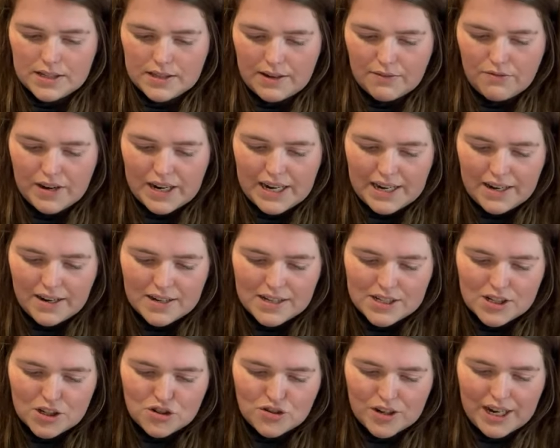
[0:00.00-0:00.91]
They're really nice
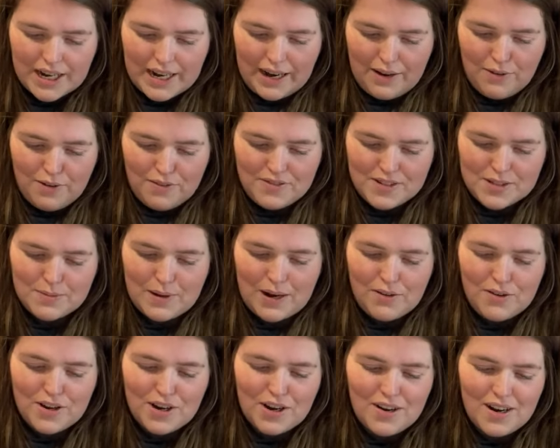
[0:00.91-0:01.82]
to drink out of as well.
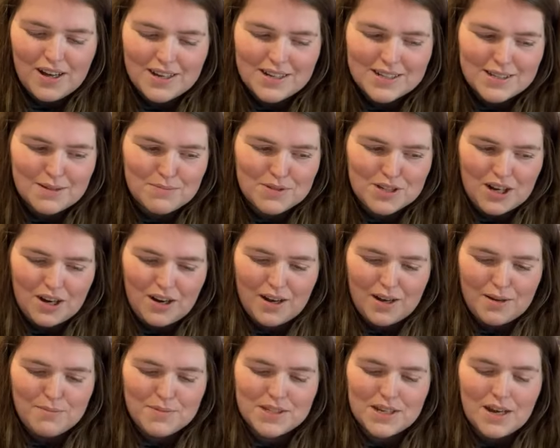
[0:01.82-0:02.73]
You know, like
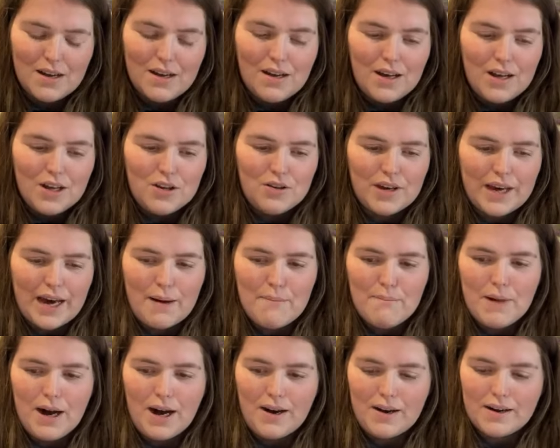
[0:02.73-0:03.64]
sometimes you get a
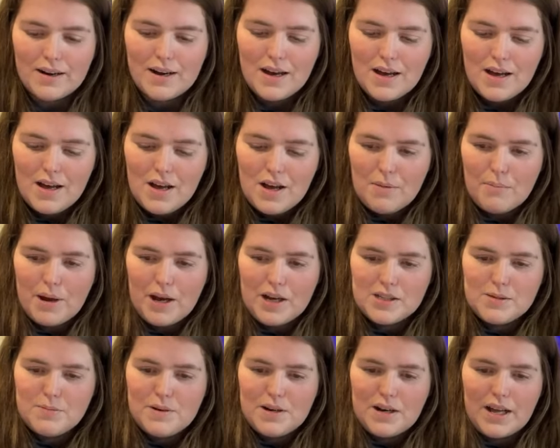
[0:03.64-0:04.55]
mug. My
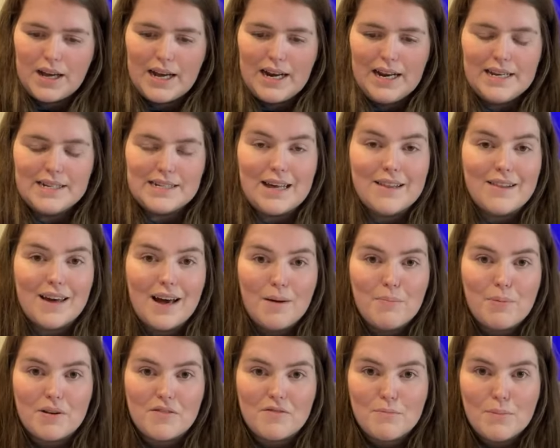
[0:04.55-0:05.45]
husband and I cleared out the
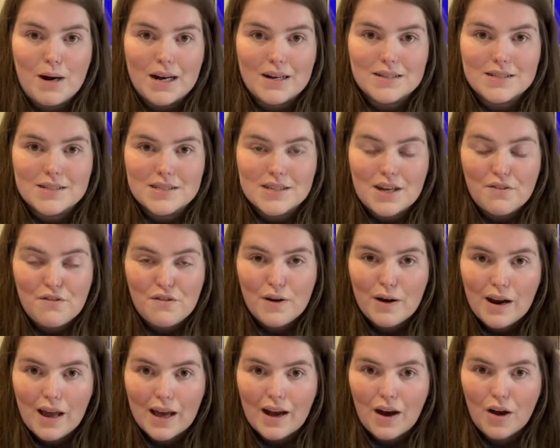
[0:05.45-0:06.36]
cupboard of mugs because I
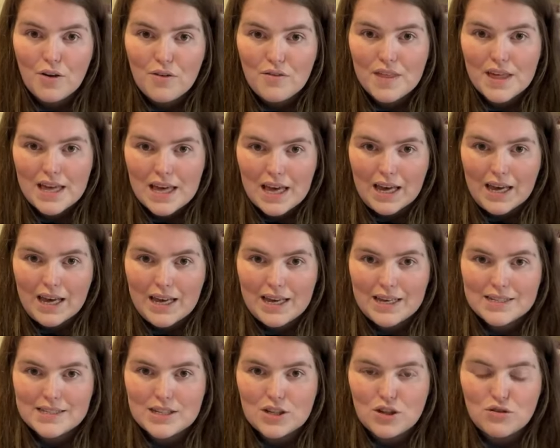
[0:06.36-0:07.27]
feel like over the
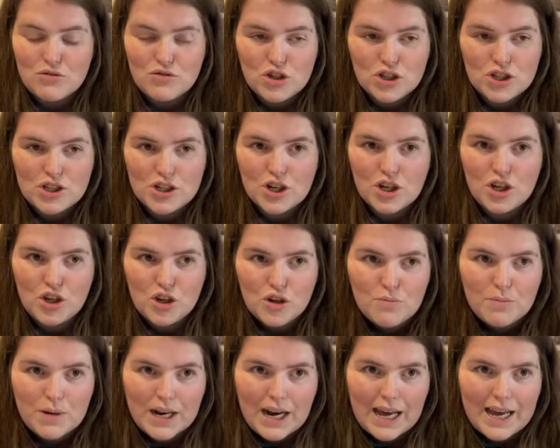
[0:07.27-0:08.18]
years you just
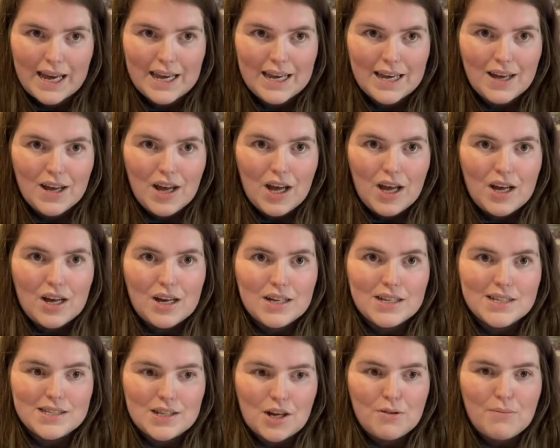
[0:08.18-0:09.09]
accumulate
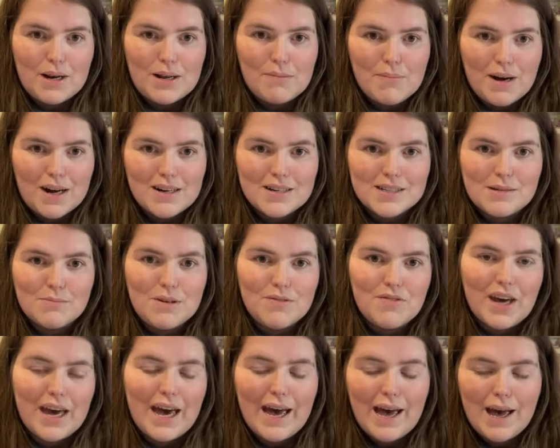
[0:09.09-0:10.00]
so many mugs, and we've
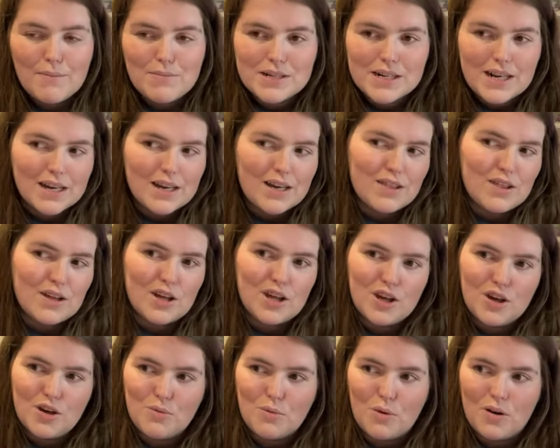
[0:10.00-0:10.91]
kept like the
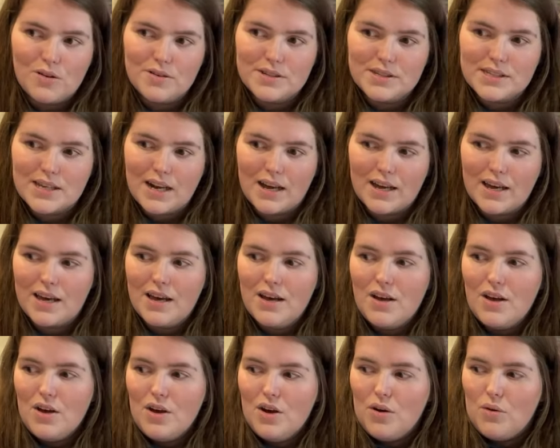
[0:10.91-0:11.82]
cute ones. Like
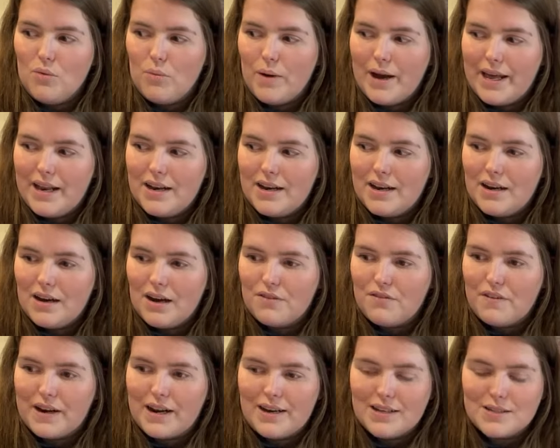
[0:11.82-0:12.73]
when I
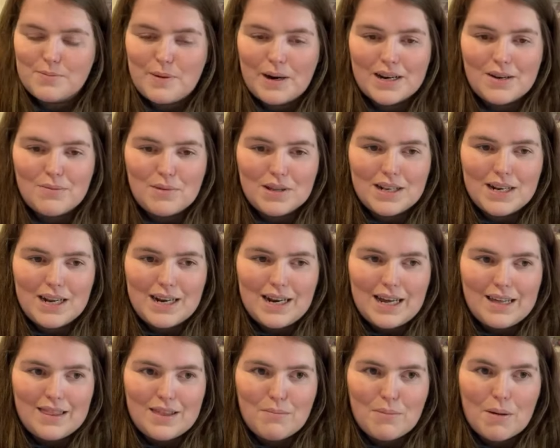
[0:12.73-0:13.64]
found out I was pregnant with
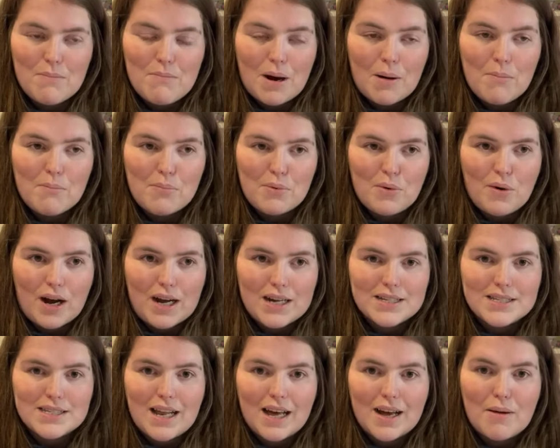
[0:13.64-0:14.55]
Lily, then my mum bought
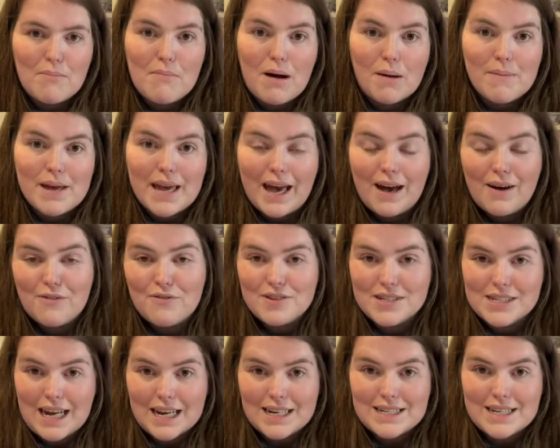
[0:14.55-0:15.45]
us like Mummy Elf and
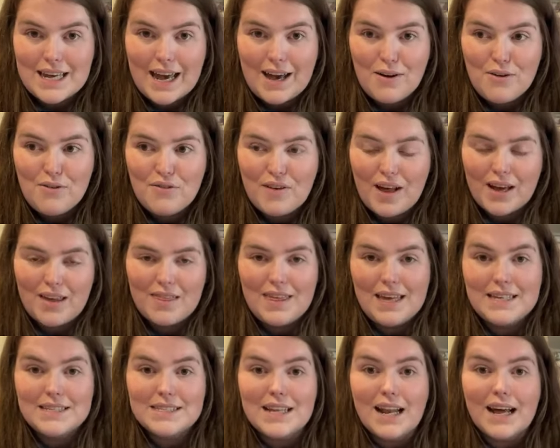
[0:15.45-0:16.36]
Daddy Elf, like
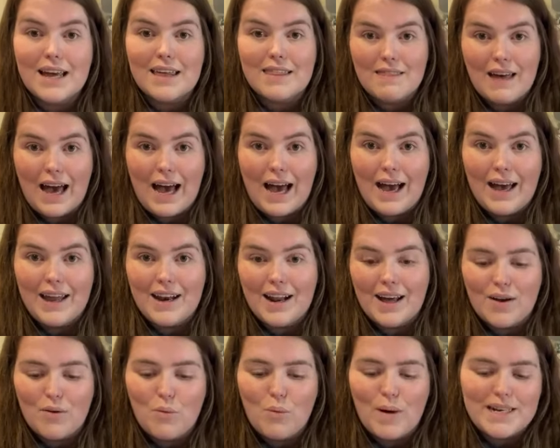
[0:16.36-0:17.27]
things like that, and
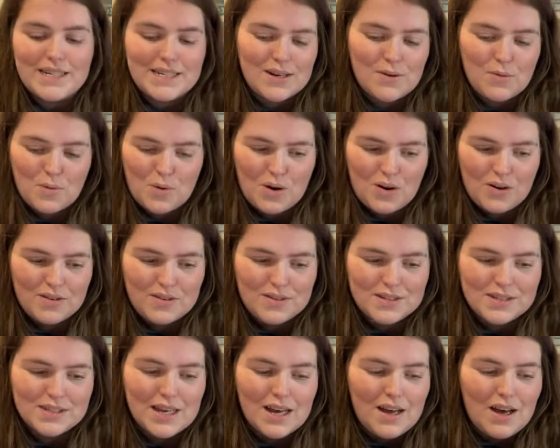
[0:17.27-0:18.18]
like wedding
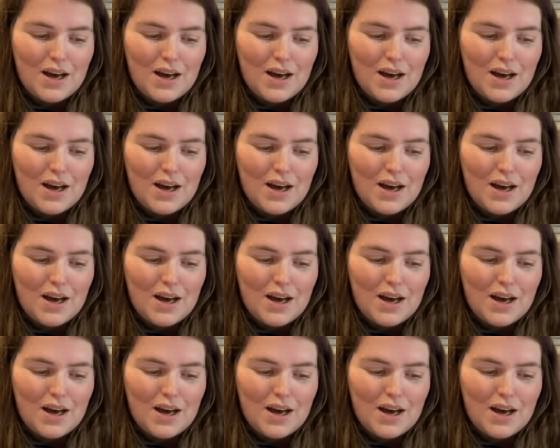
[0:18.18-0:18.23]
ones.